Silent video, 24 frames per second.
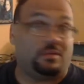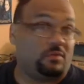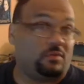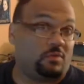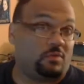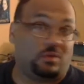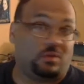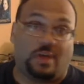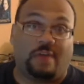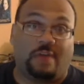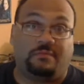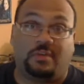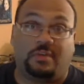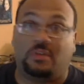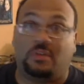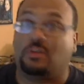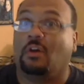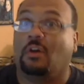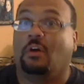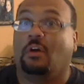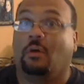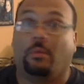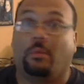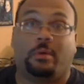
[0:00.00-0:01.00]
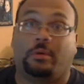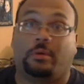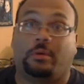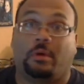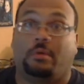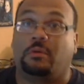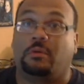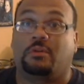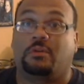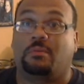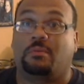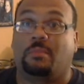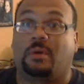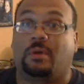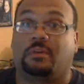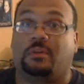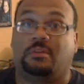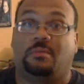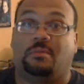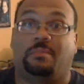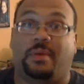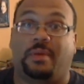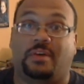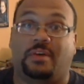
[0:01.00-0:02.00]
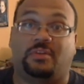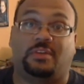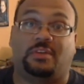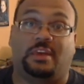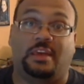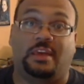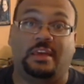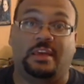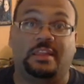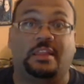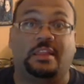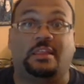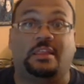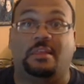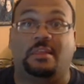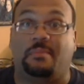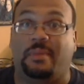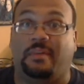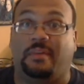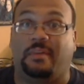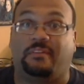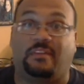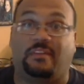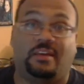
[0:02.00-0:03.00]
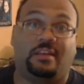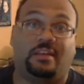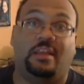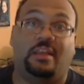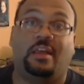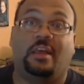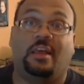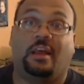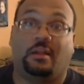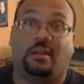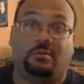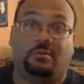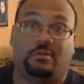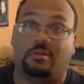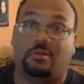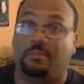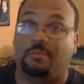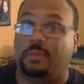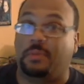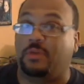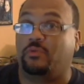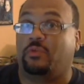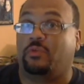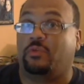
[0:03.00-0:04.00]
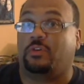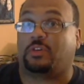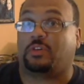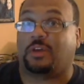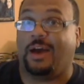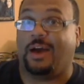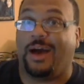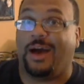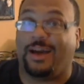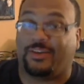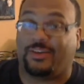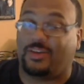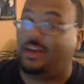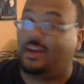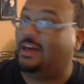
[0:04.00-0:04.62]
Their safeties are regarded as amongst the best in the Big Ten, including Demetrius Cox.